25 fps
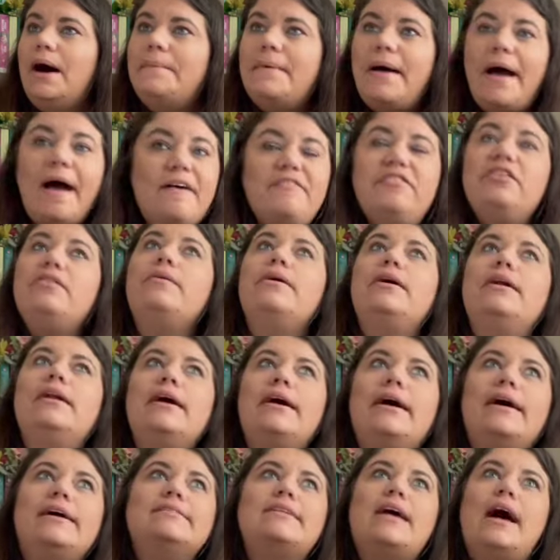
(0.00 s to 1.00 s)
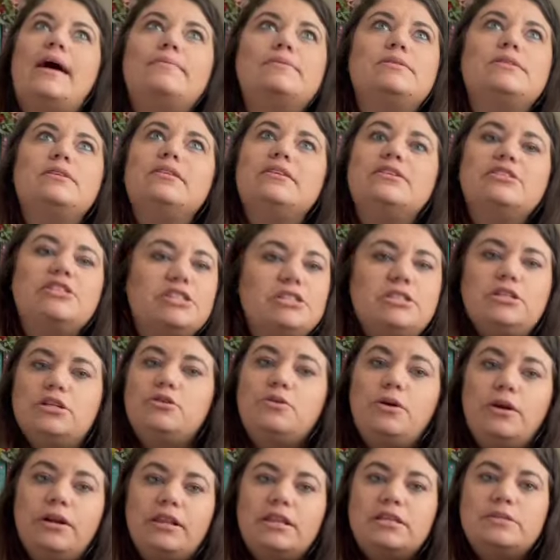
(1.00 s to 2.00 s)
Everyone has absolutely just
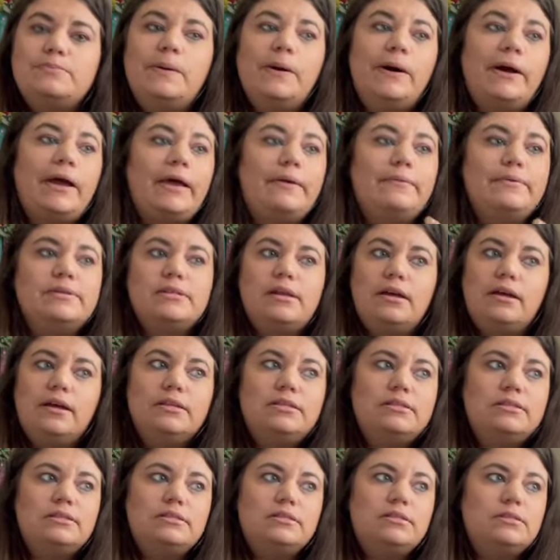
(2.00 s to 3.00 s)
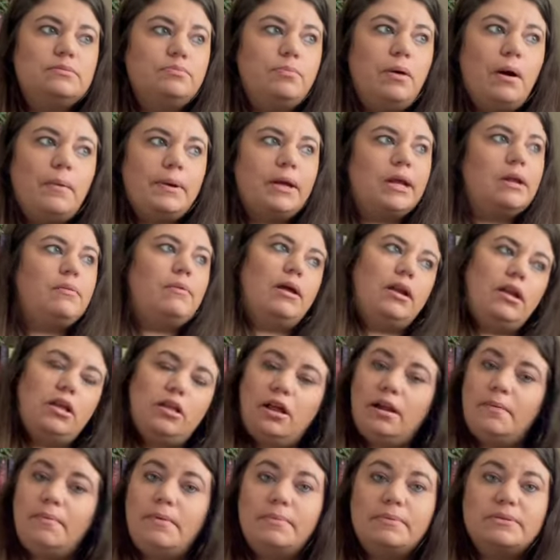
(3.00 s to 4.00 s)
adored this book. It's probably going to be on a
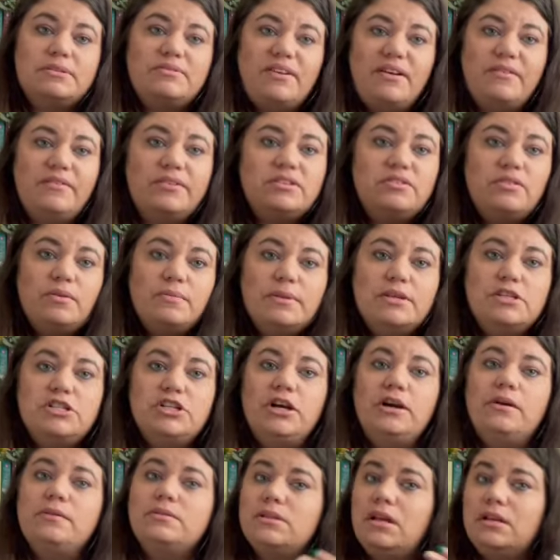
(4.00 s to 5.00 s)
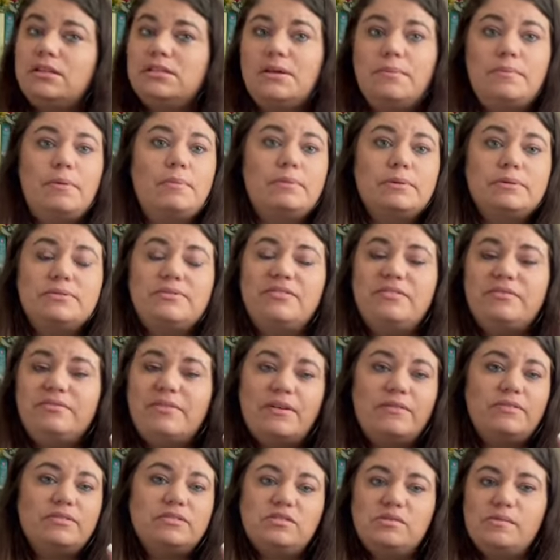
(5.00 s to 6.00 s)
lot of people's favorites from this year. It was on some people's
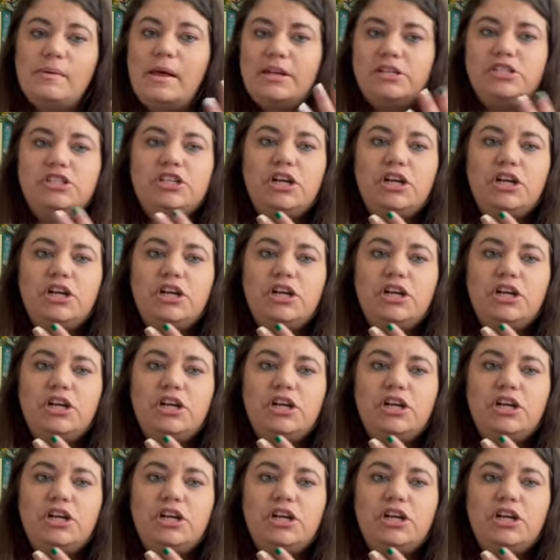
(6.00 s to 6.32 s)
favorites from last